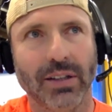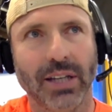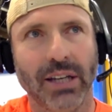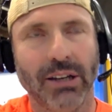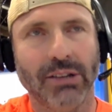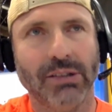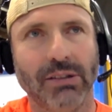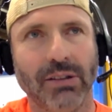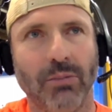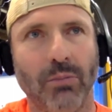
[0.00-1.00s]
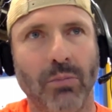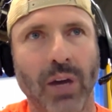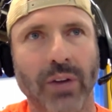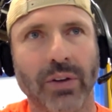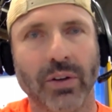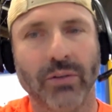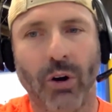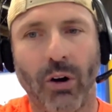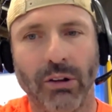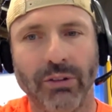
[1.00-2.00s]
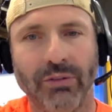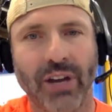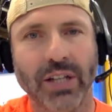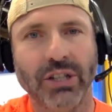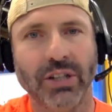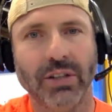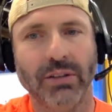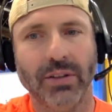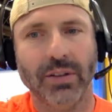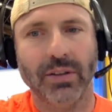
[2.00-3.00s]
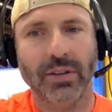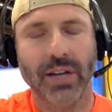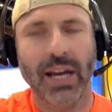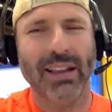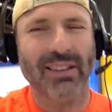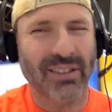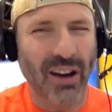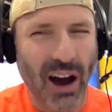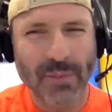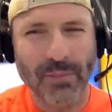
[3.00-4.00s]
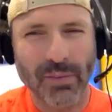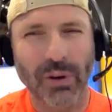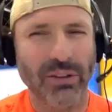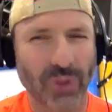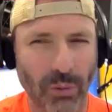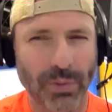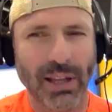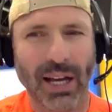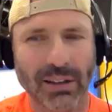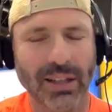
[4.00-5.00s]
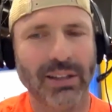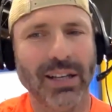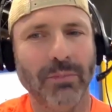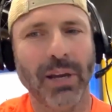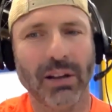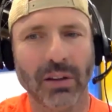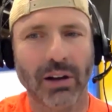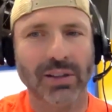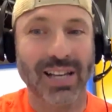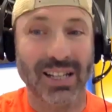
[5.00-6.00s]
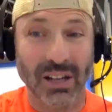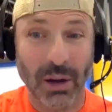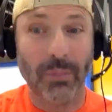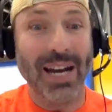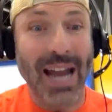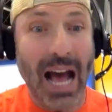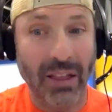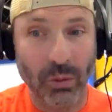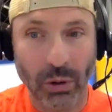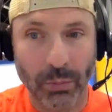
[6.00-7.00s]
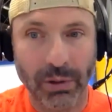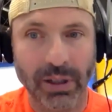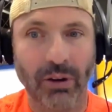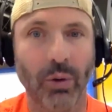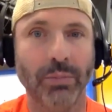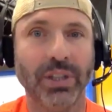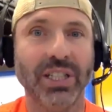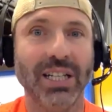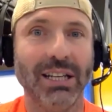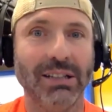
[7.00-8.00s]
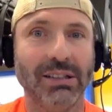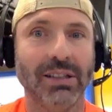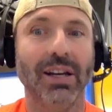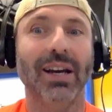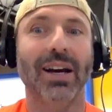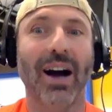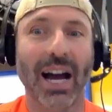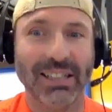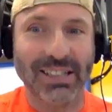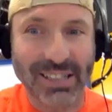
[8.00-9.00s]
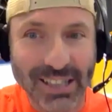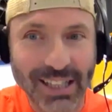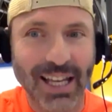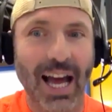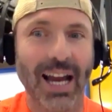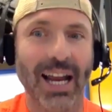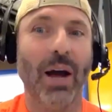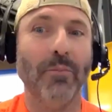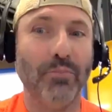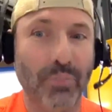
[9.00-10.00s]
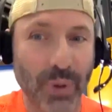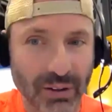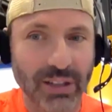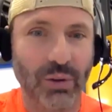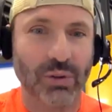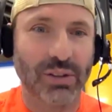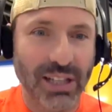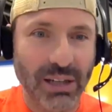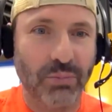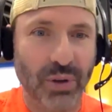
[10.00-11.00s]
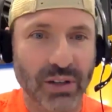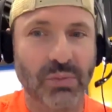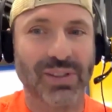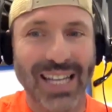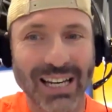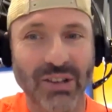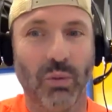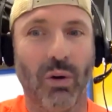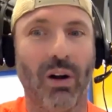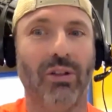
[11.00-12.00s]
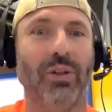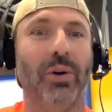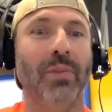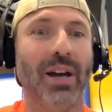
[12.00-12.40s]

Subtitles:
is the mother of all invention. And at the time when he told me that, it didn't make a lot of sense. But now that we're building our own machines, I see that, and I'm building those lean principles into all of them.